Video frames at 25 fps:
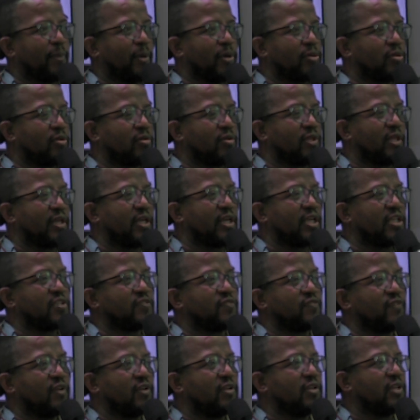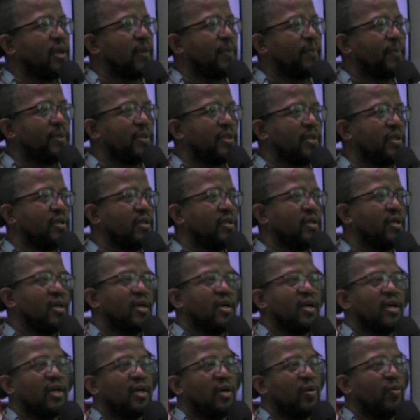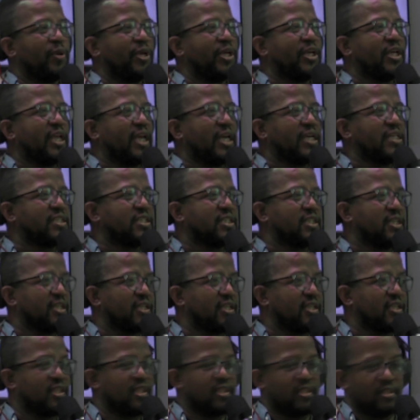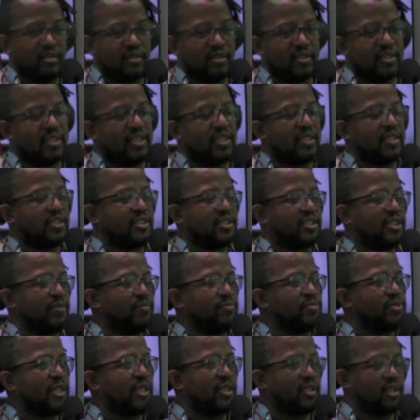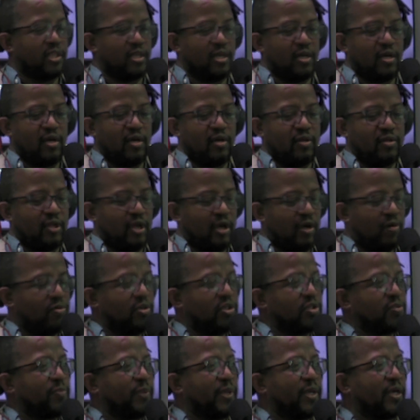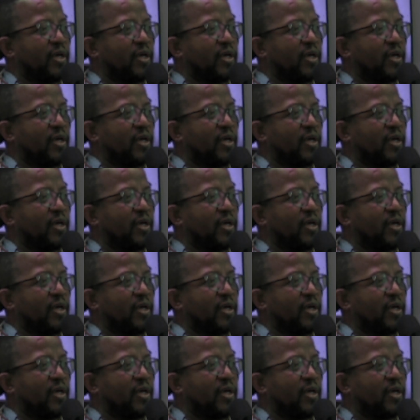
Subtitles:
Pothole that gets filled up, and then a week later it seems that the hole is bigger.